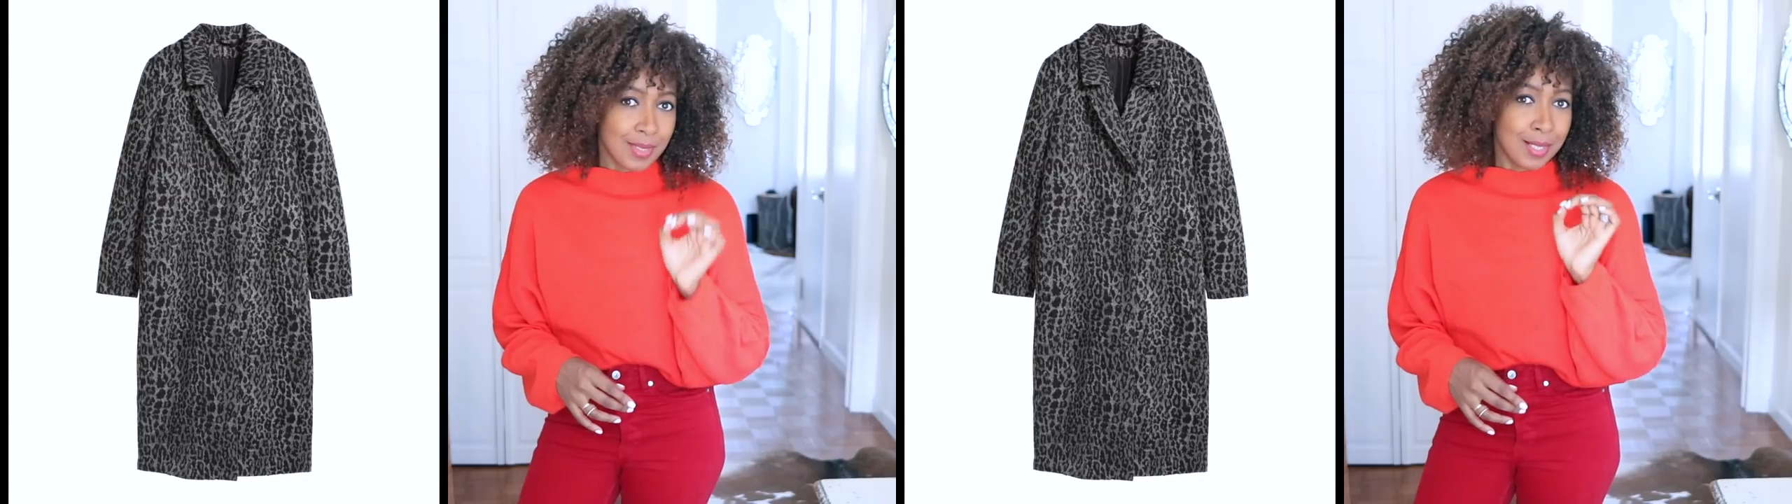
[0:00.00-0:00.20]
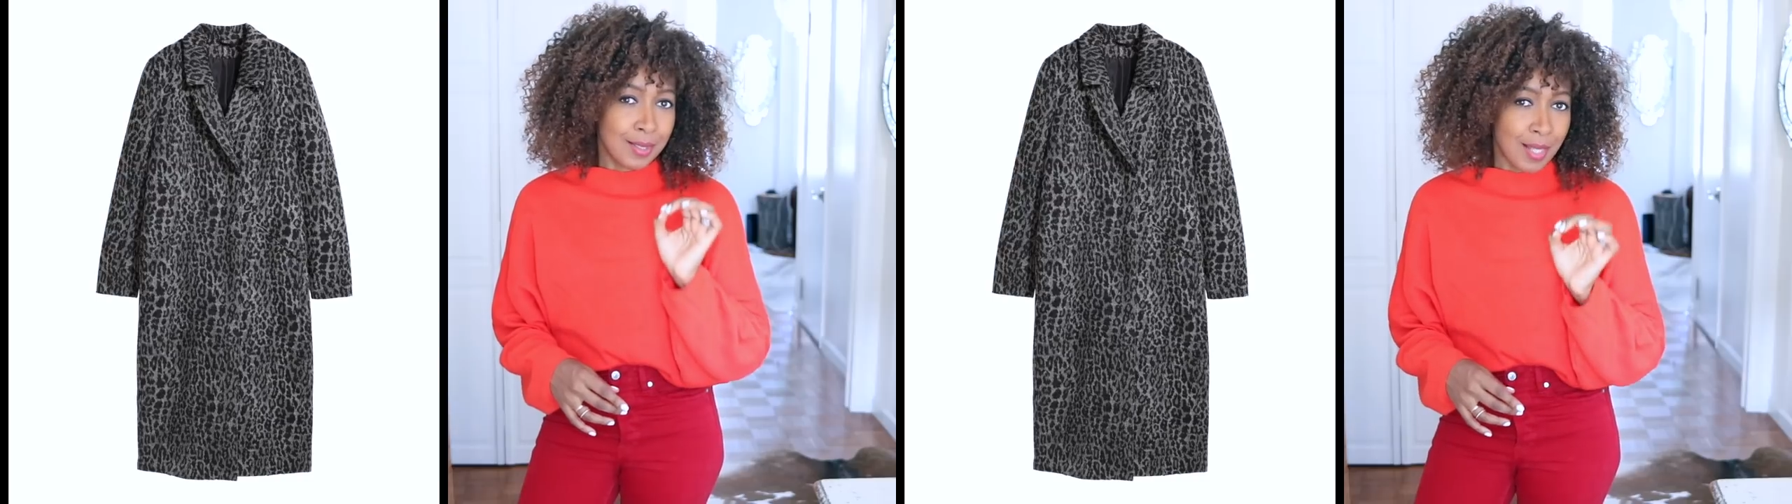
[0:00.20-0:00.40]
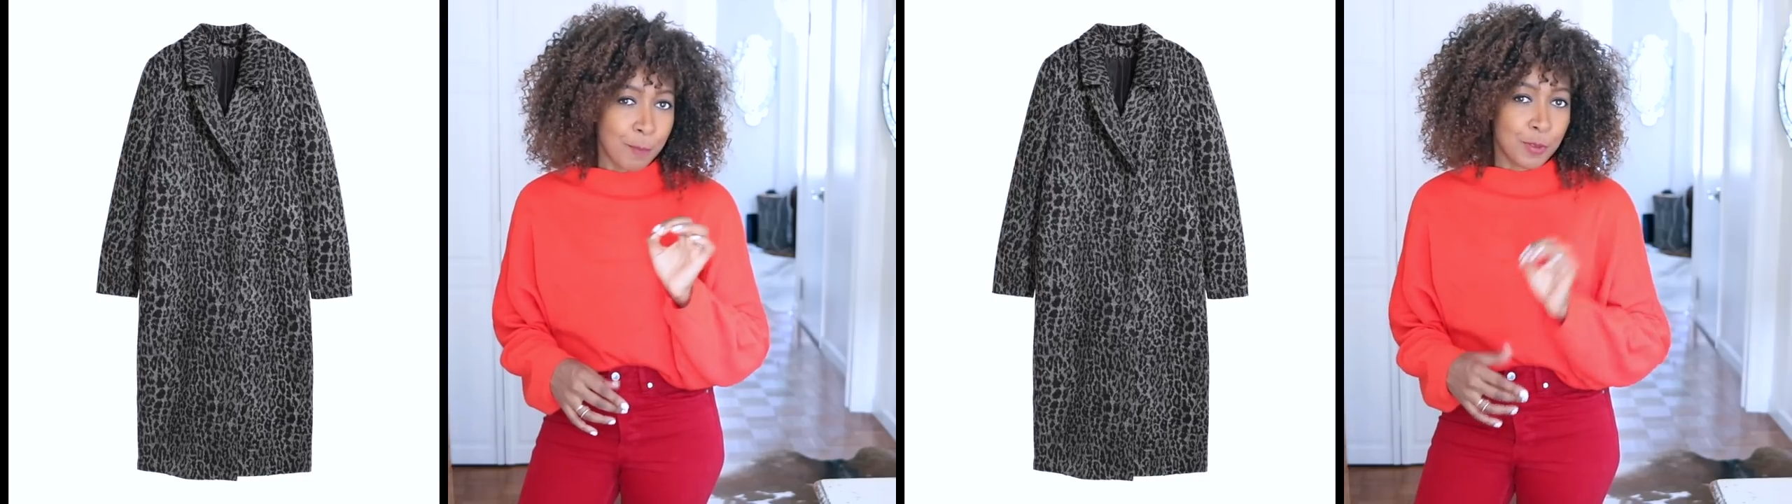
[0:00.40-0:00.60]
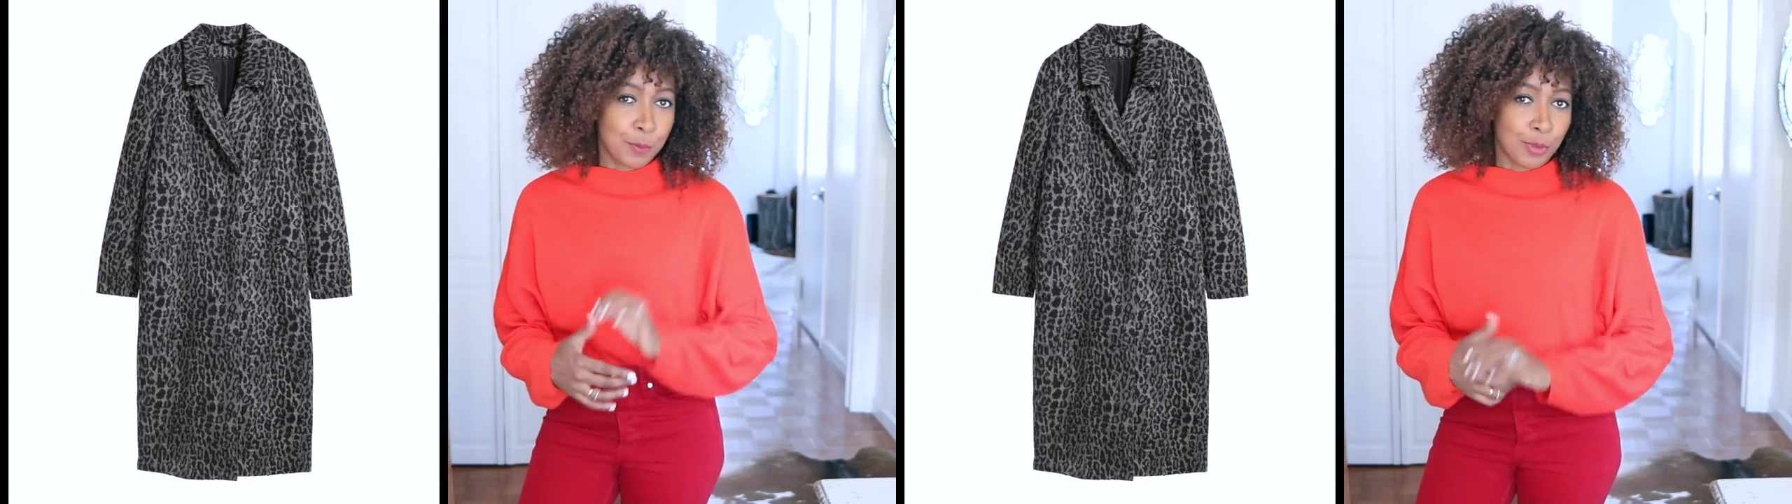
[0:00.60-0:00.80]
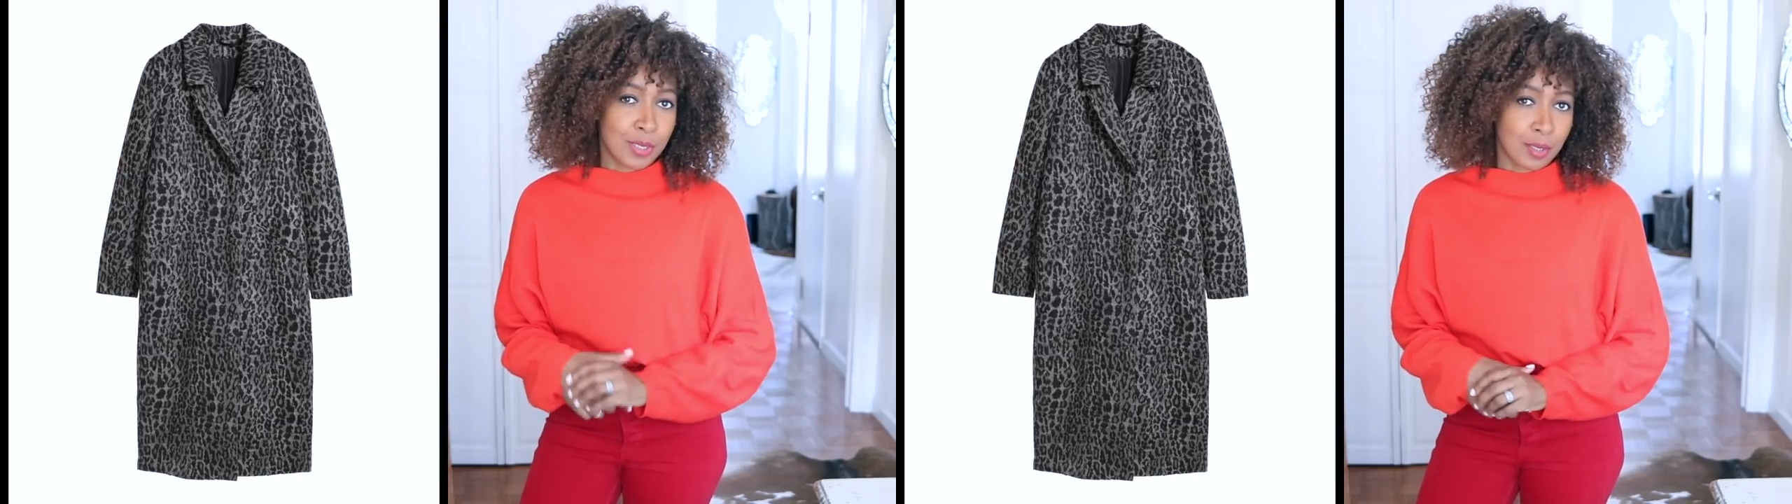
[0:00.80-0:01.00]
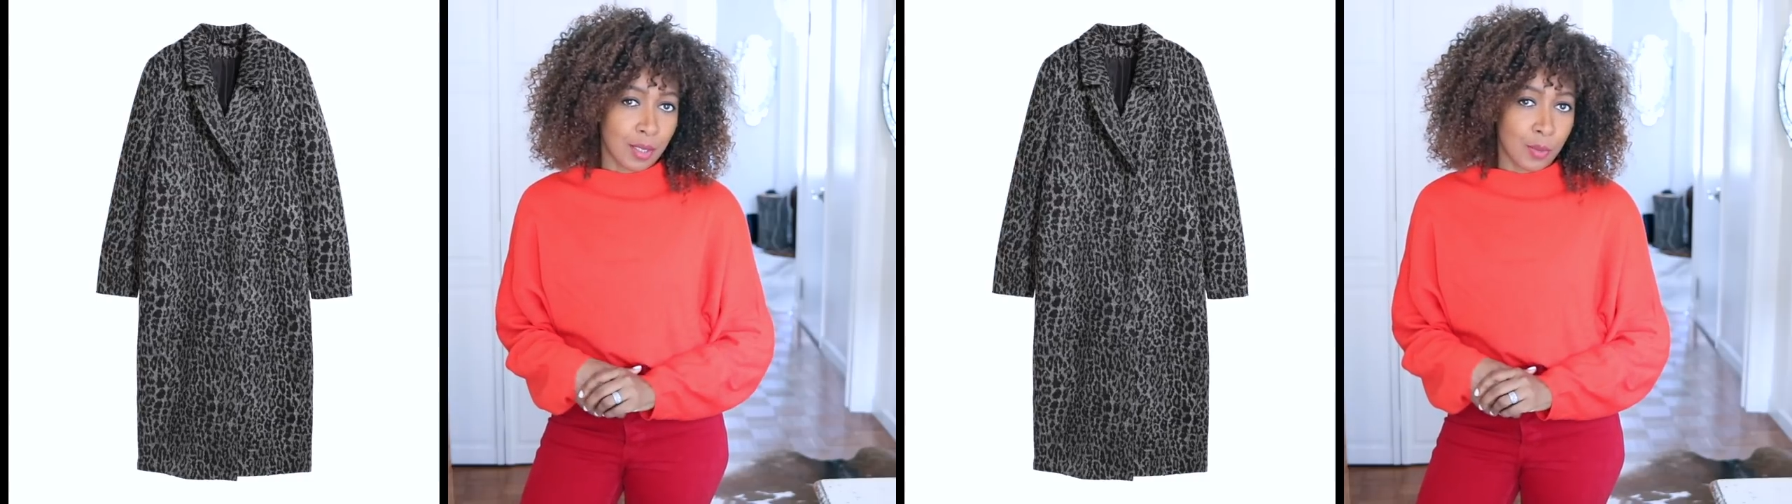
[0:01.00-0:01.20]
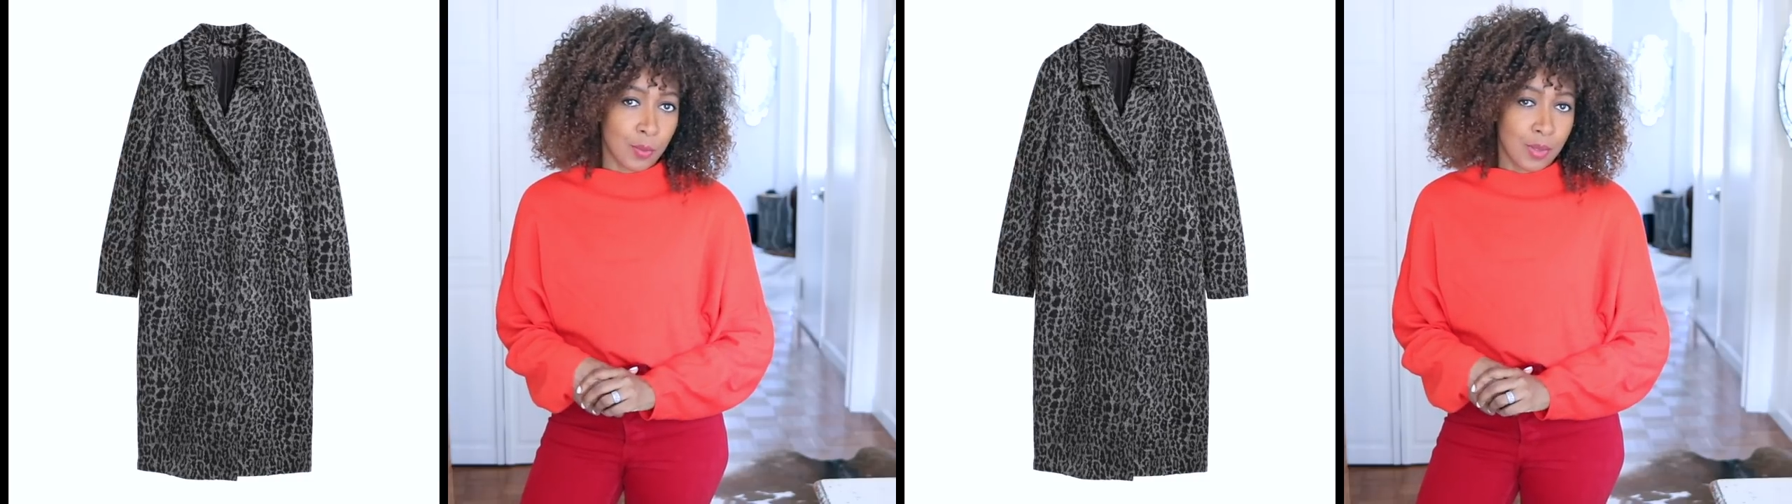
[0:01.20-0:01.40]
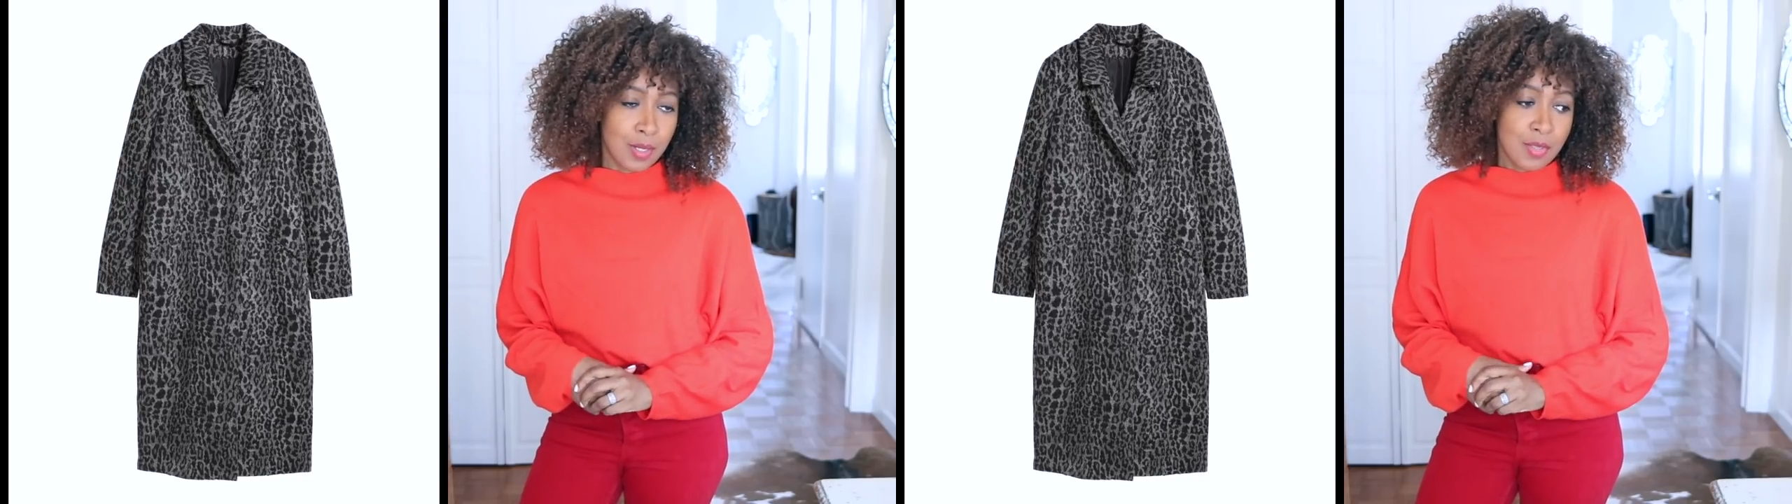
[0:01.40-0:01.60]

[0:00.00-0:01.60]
leopard print coat